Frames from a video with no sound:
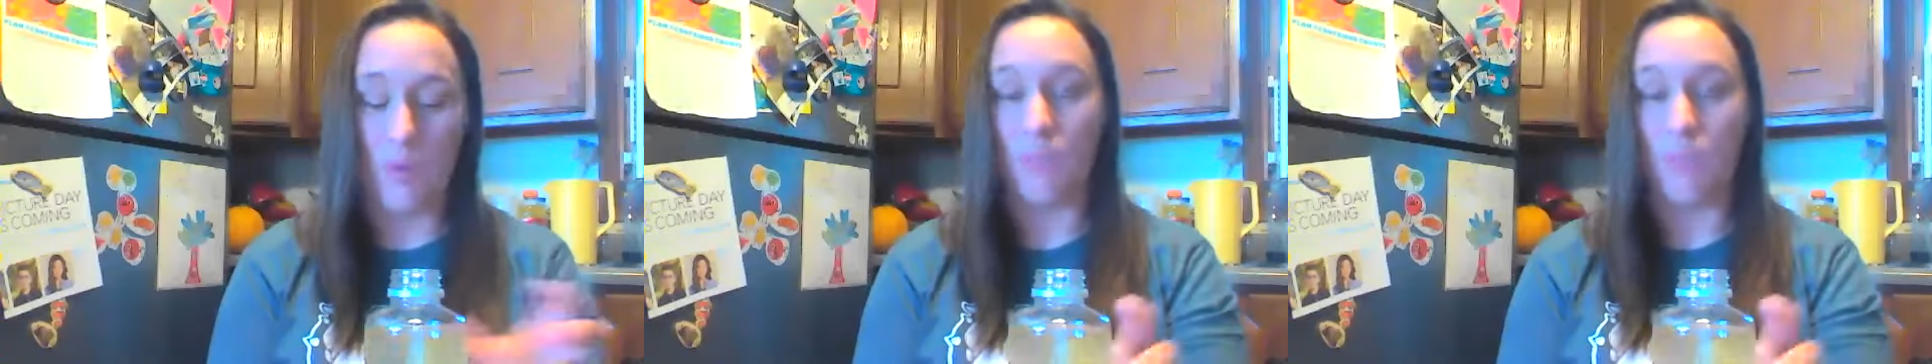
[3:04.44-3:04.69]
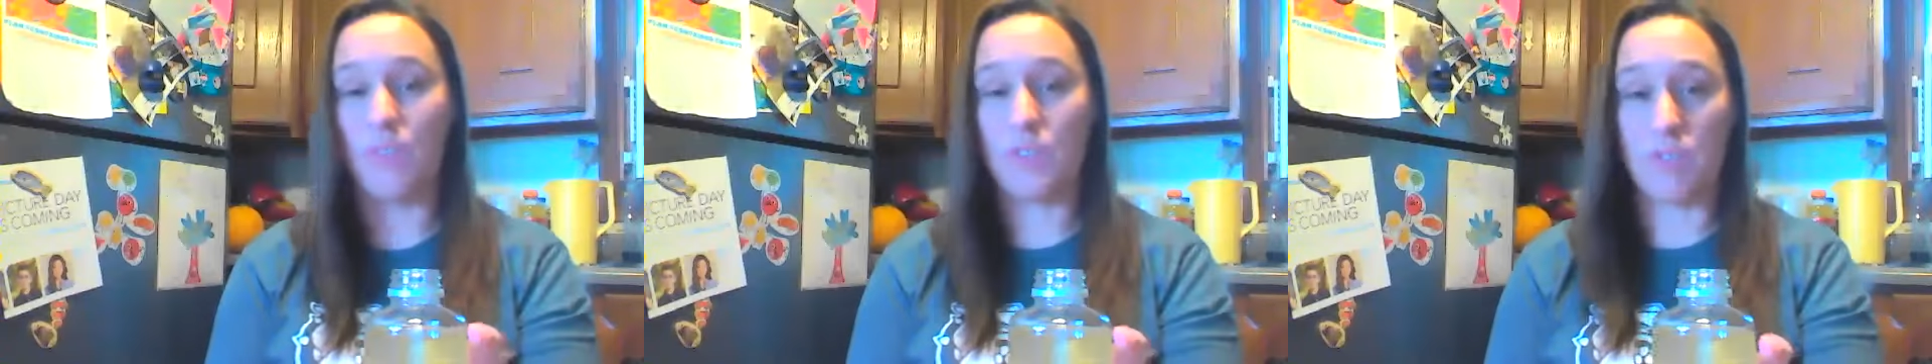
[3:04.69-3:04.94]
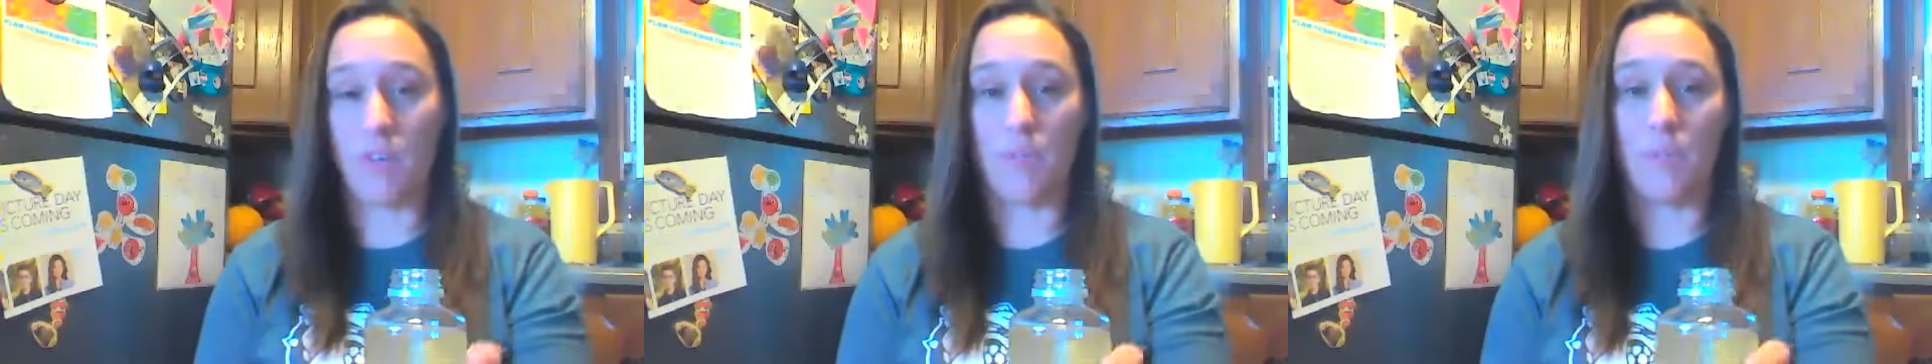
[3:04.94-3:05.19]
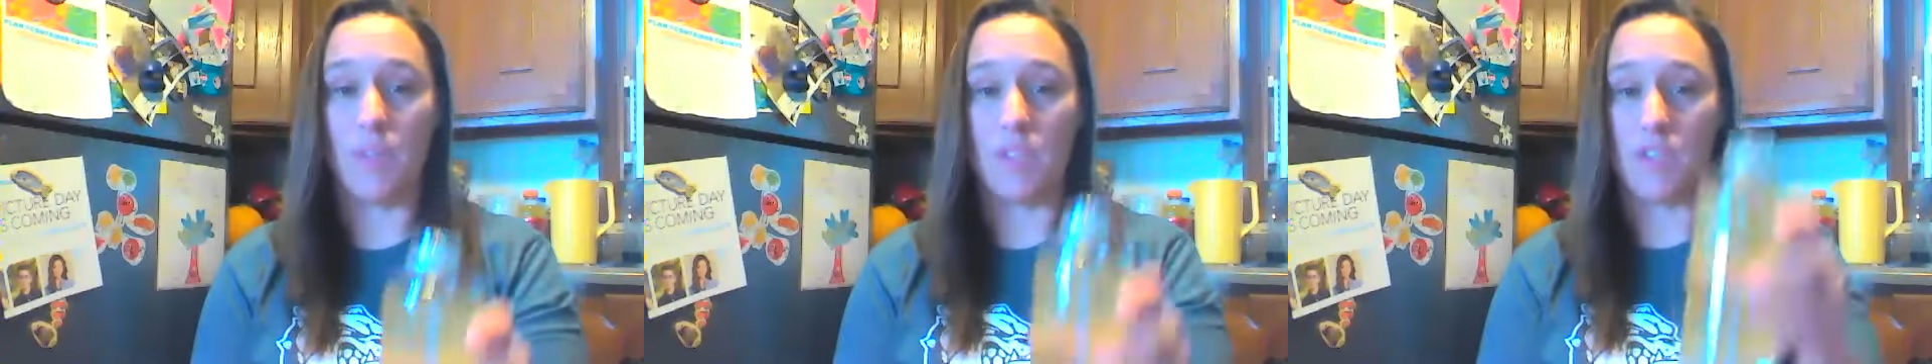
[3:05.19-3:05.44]
well, first of all,
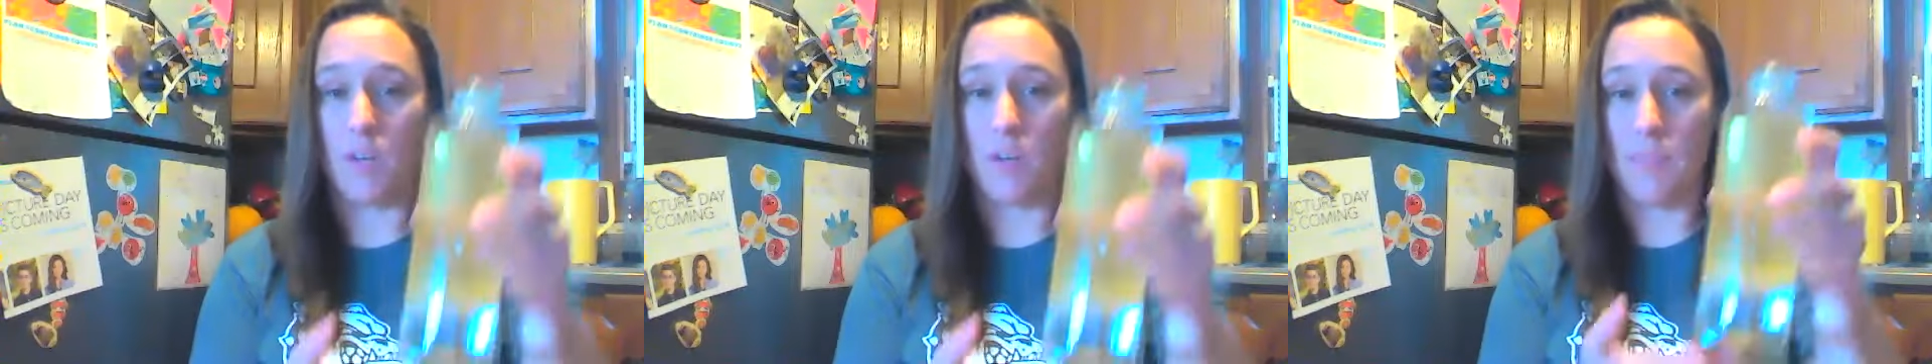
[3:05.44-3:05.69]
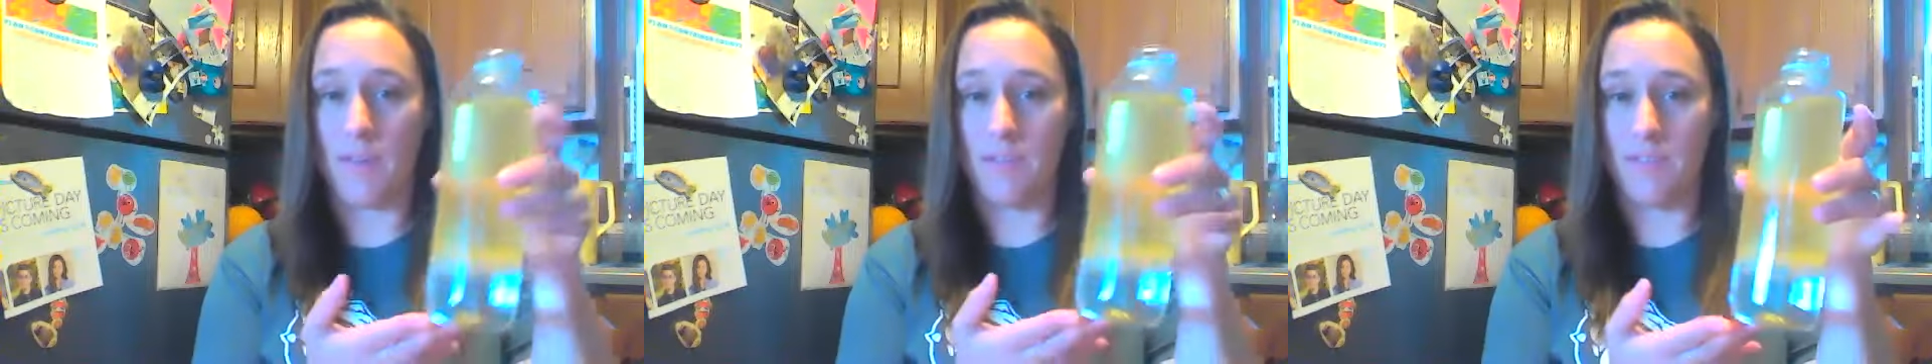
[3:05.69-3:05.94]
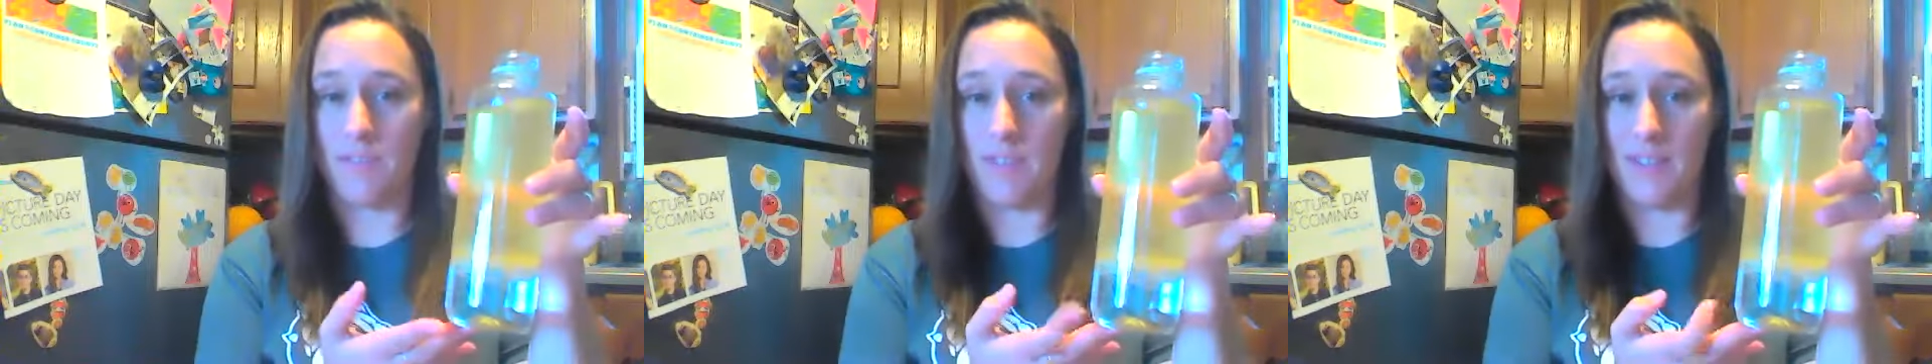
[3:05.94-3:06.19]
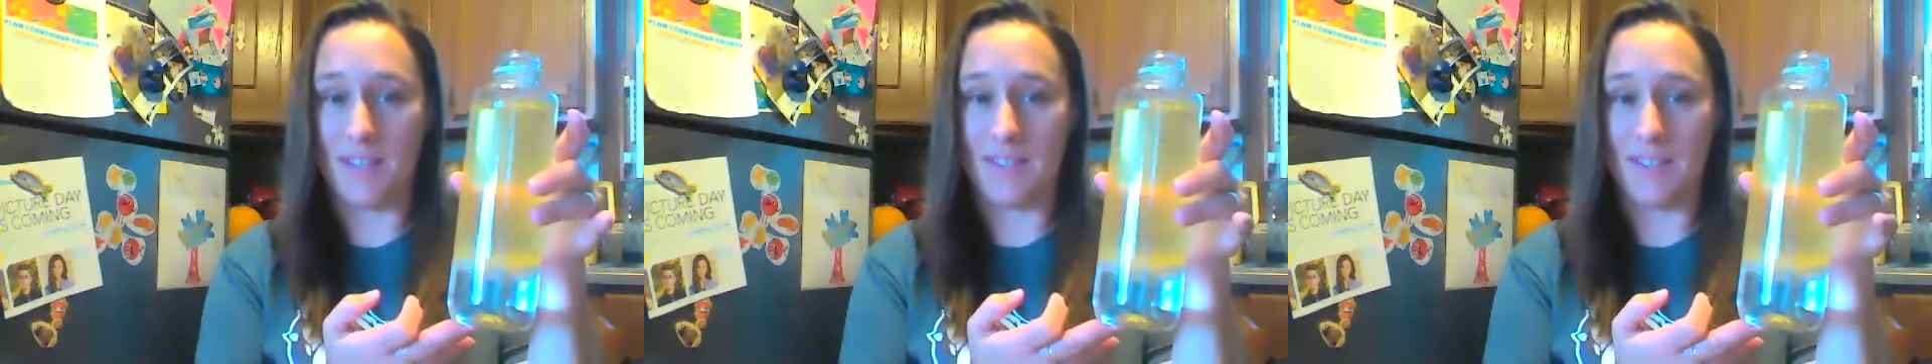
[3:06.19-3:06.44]
let's talk about the
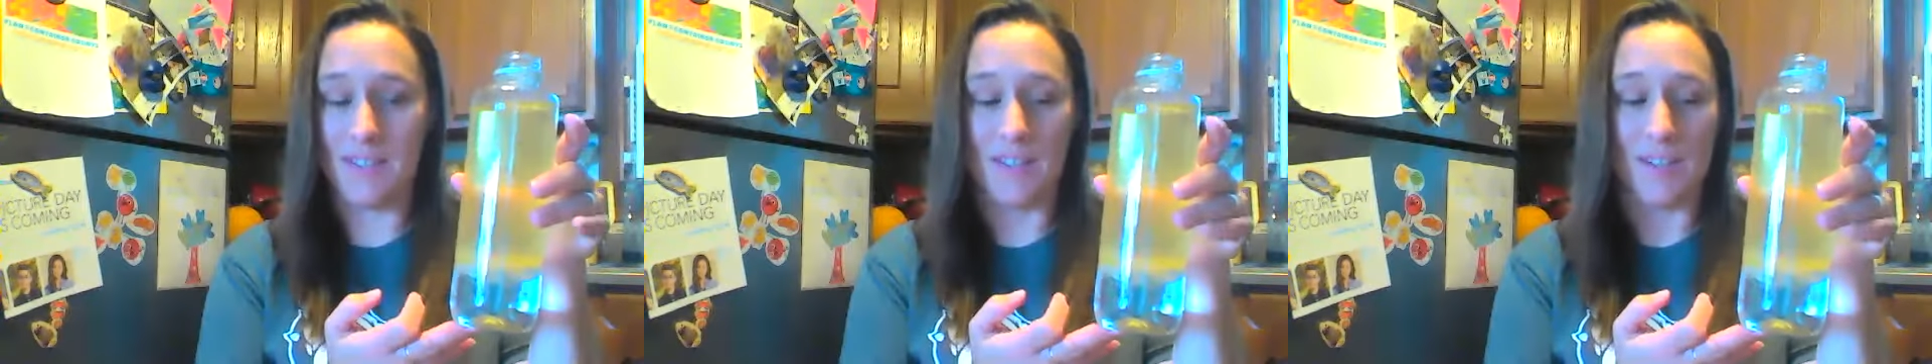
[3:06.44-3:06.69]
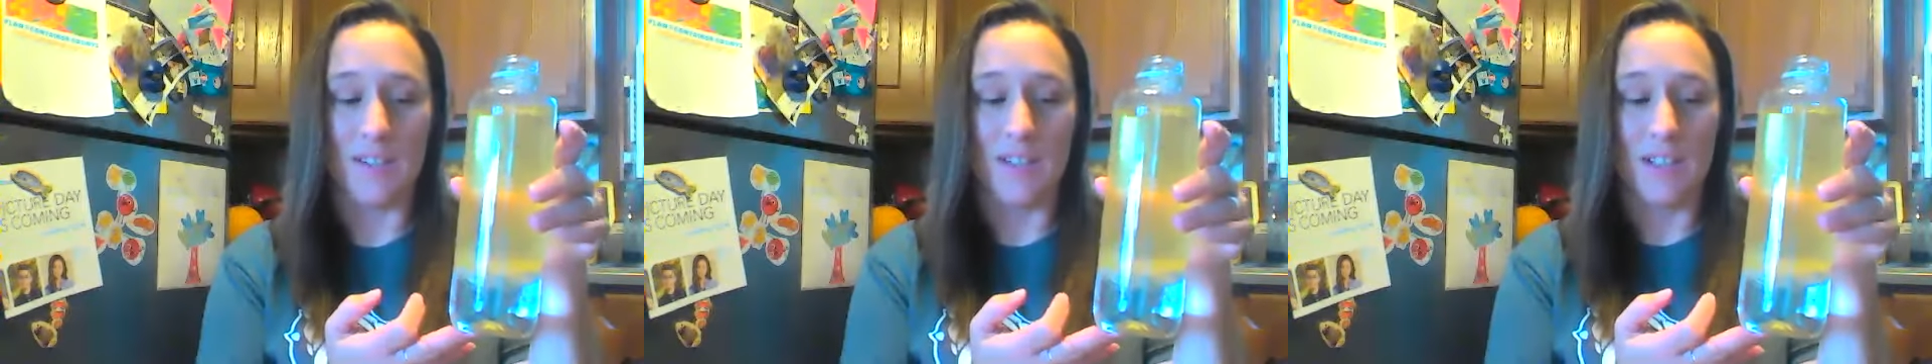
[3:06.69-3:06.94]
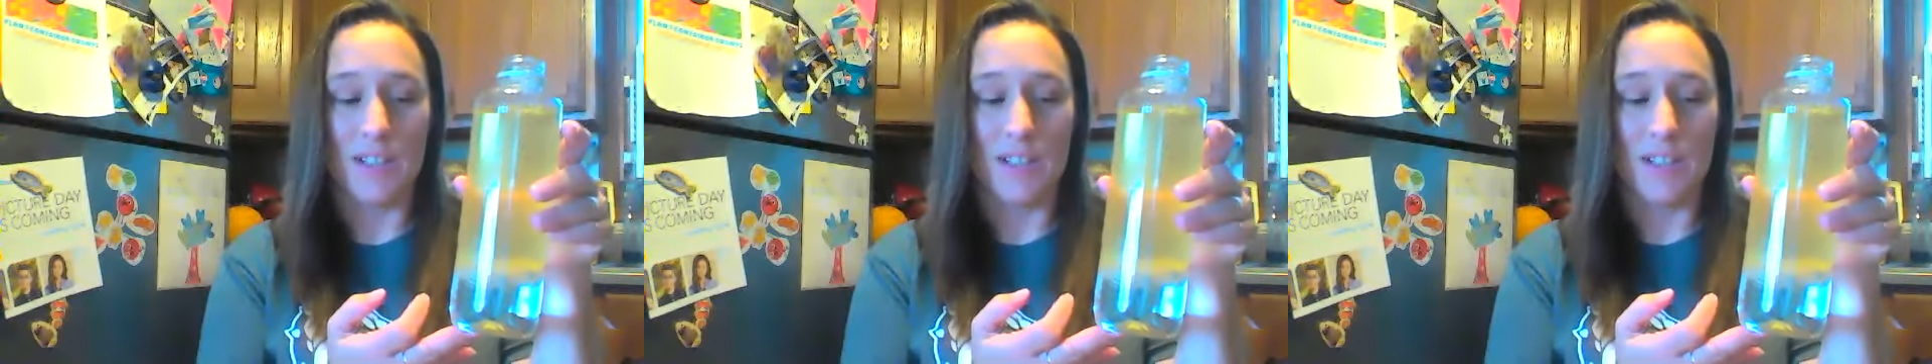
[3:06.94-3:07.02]
density here.